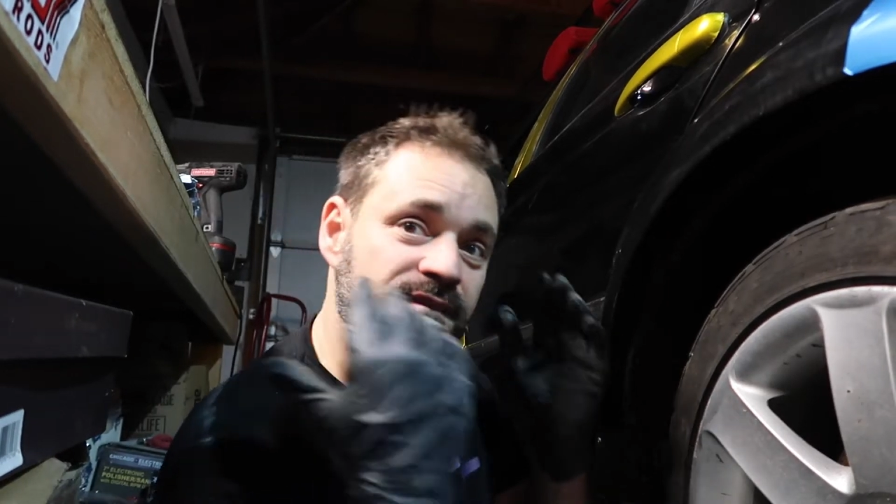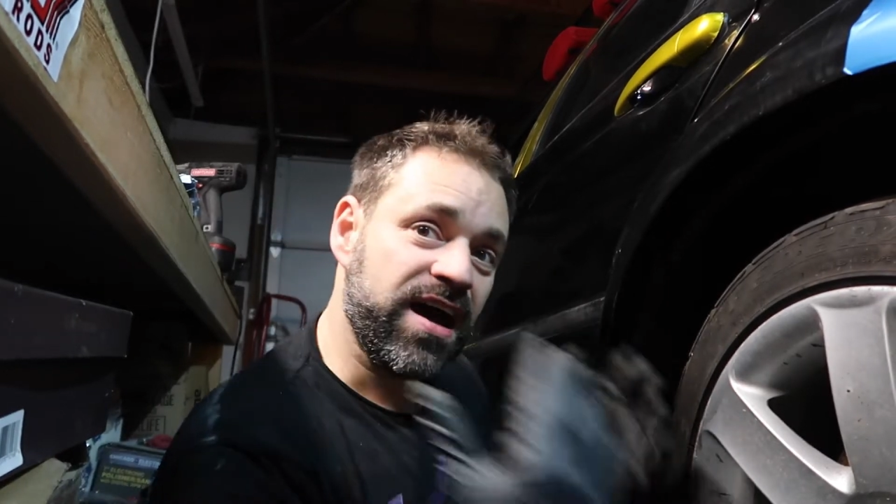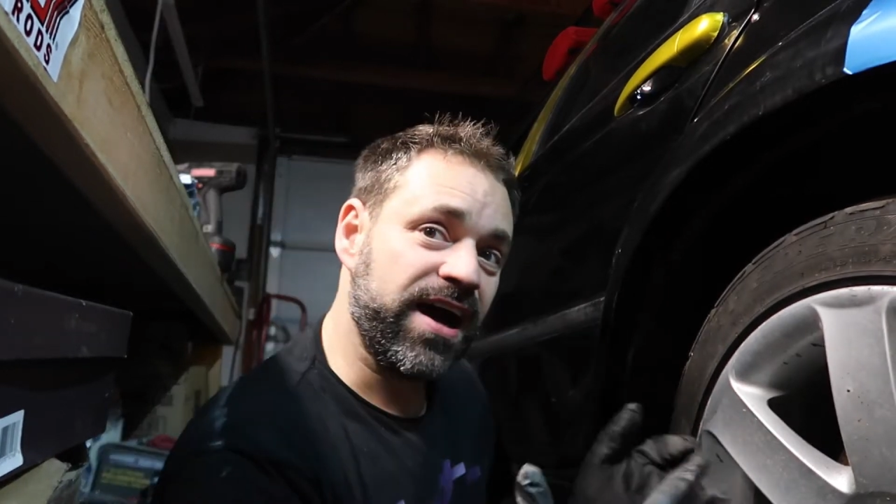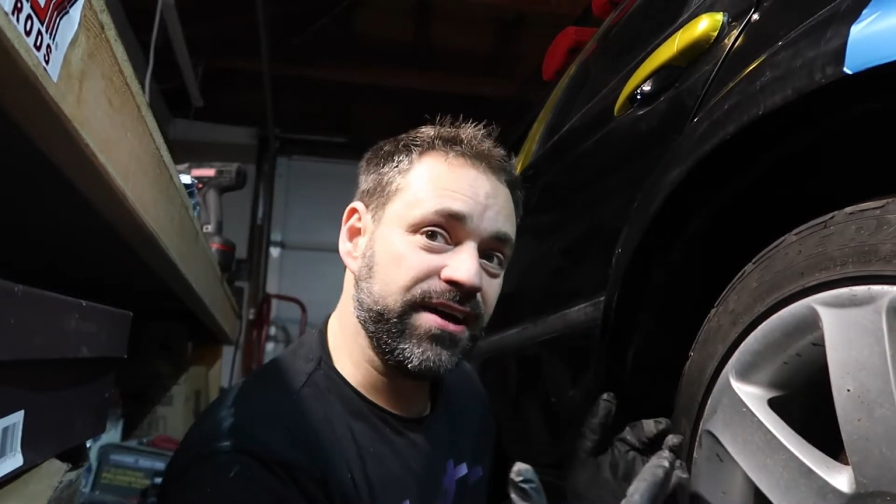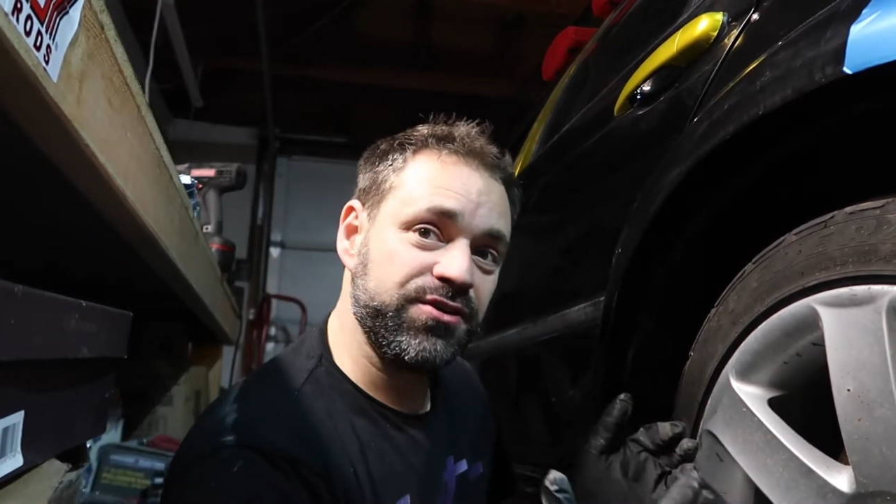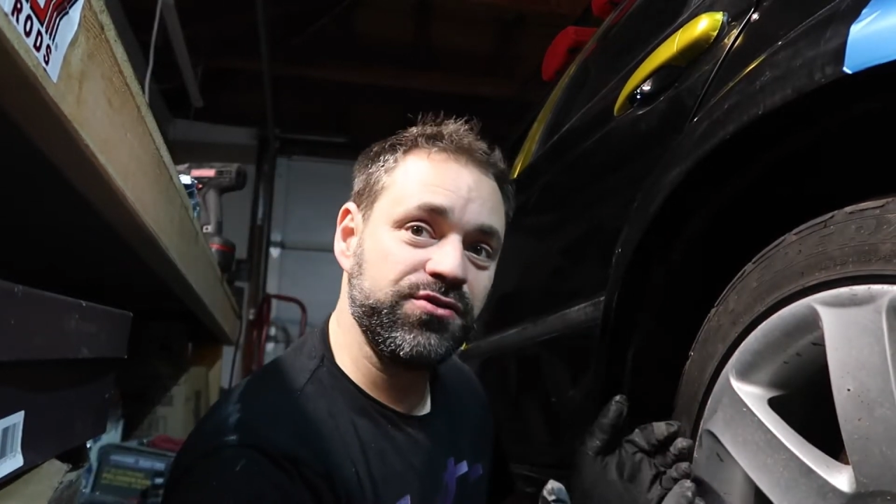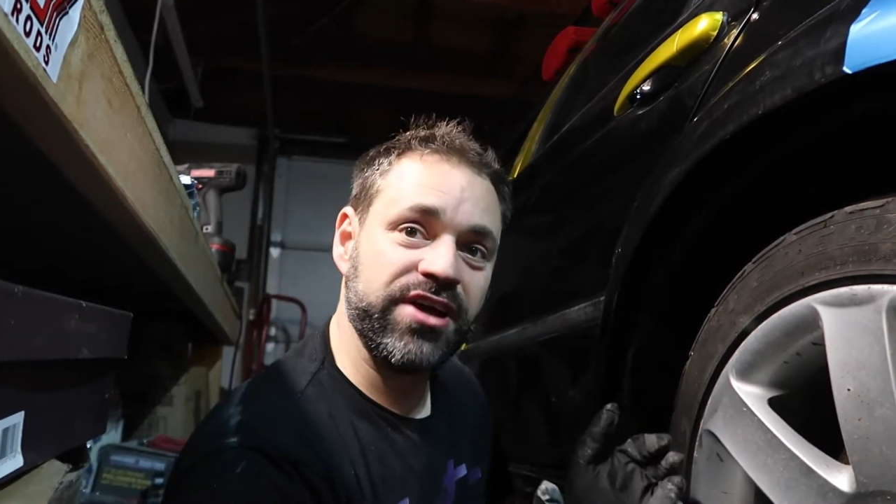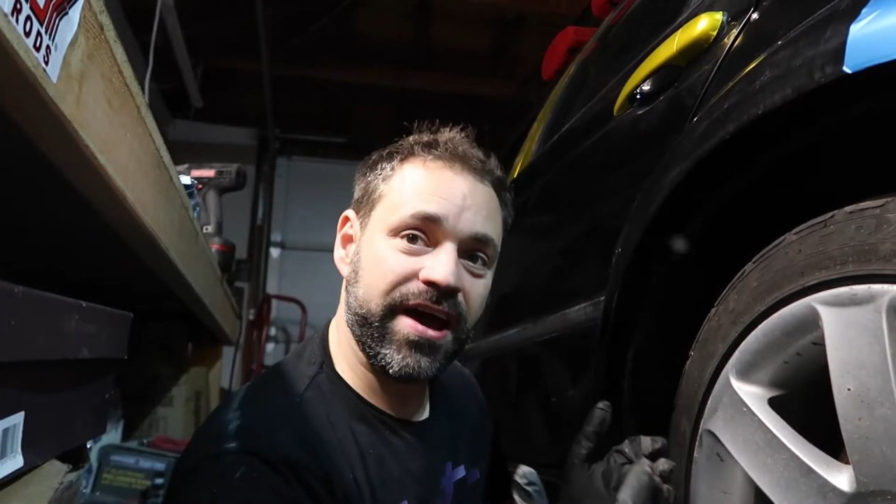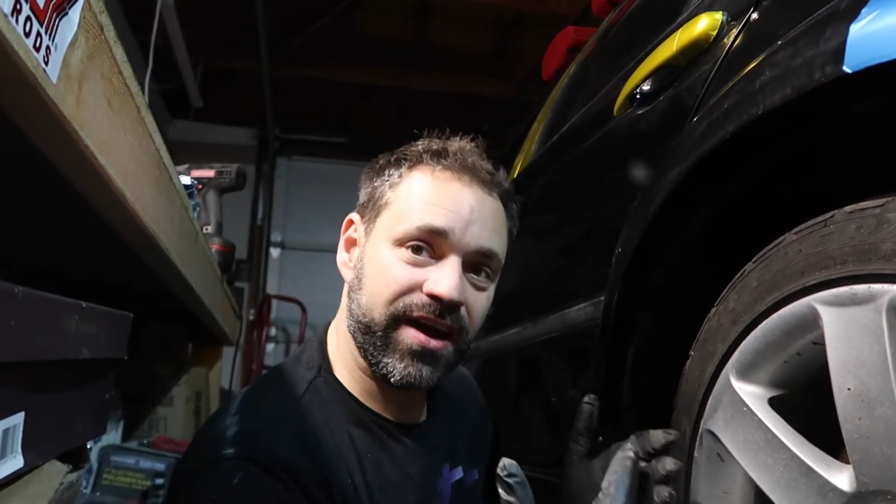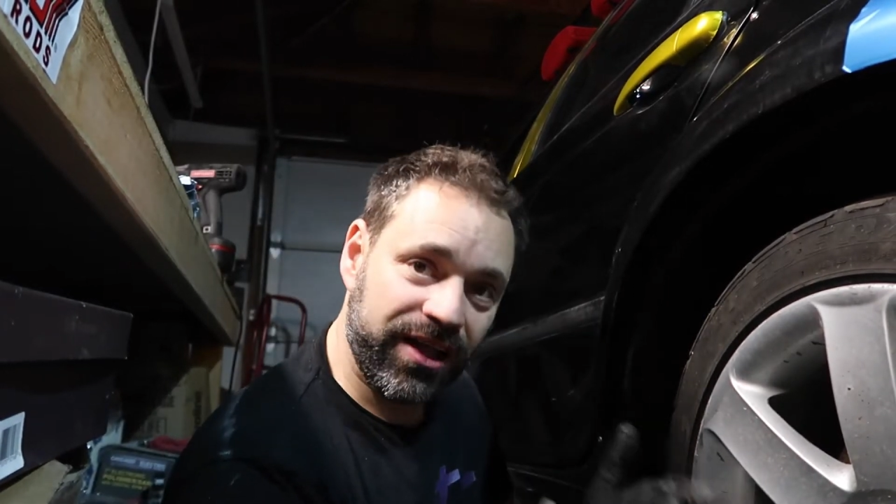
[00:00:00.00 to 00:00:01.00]
I do
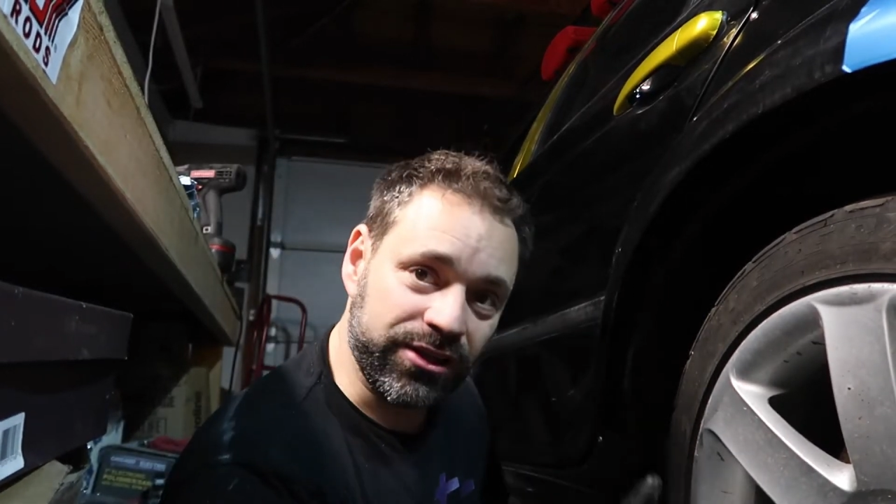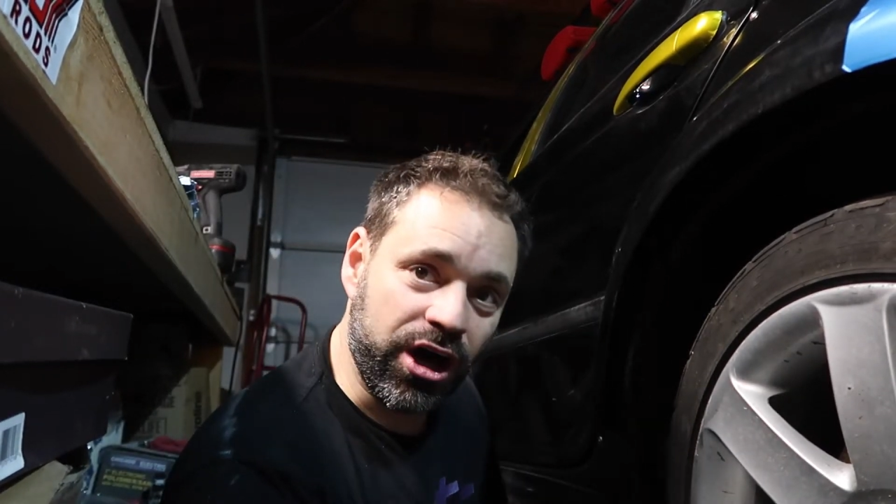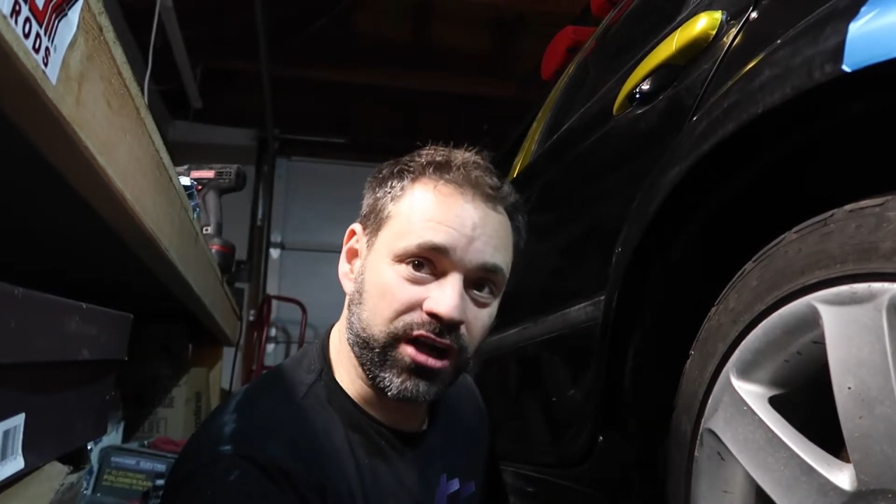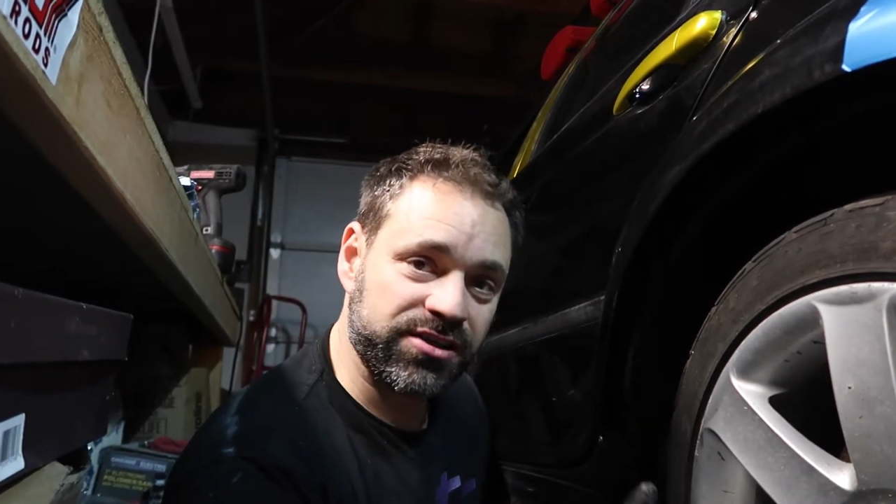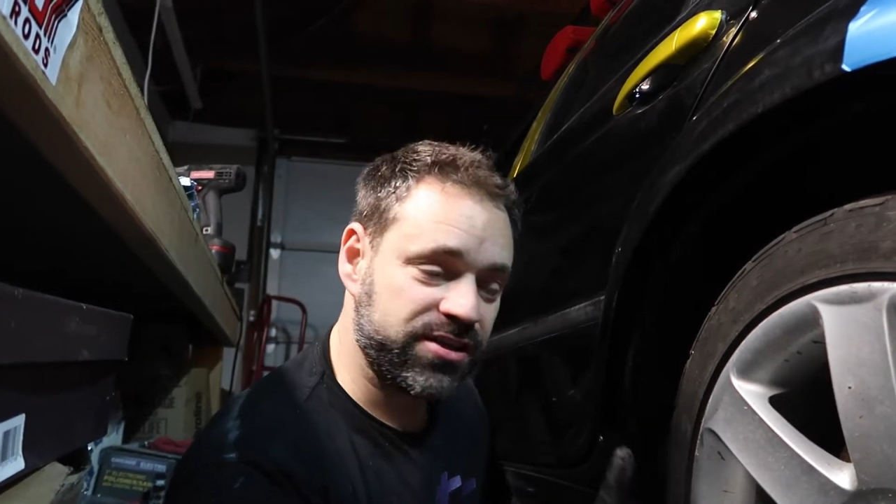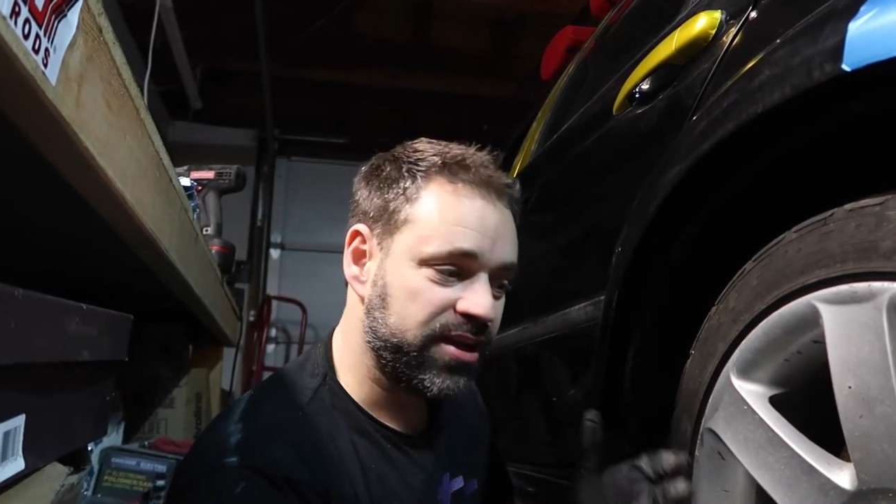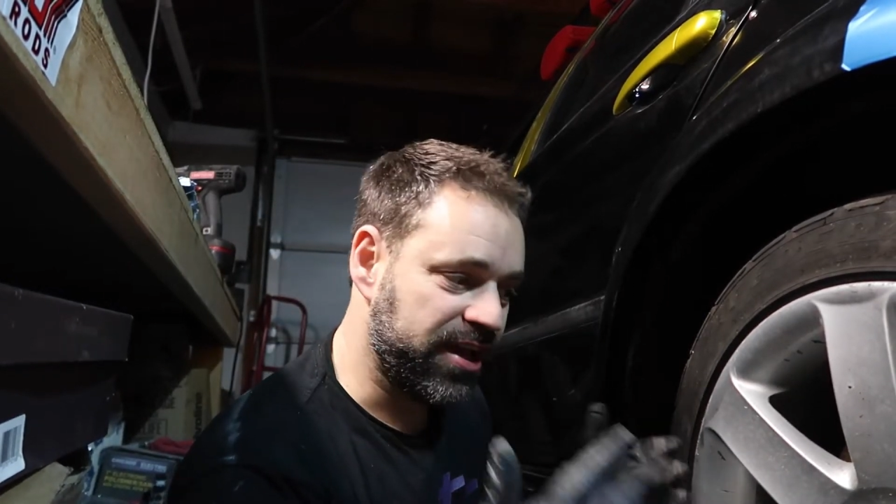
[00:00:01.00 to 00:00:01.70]
that a lot,